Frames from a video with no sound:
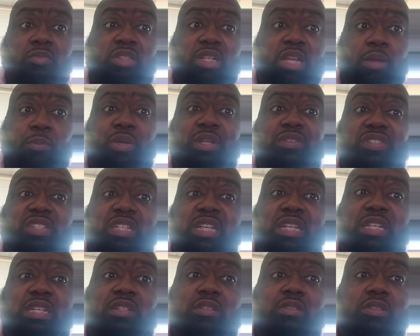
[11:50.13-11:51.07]
and we've
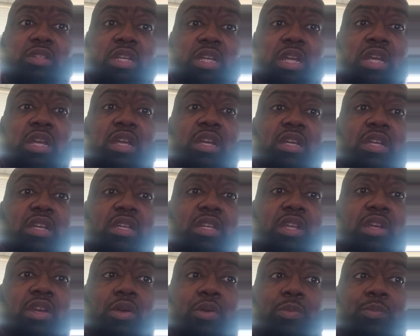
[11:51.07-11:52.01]
seen it,
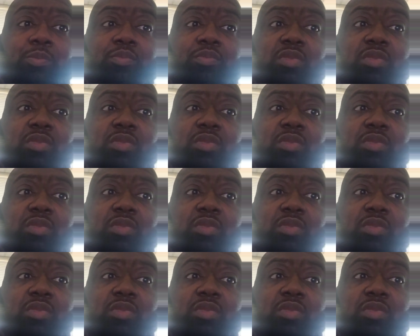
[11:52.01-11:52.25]
you know,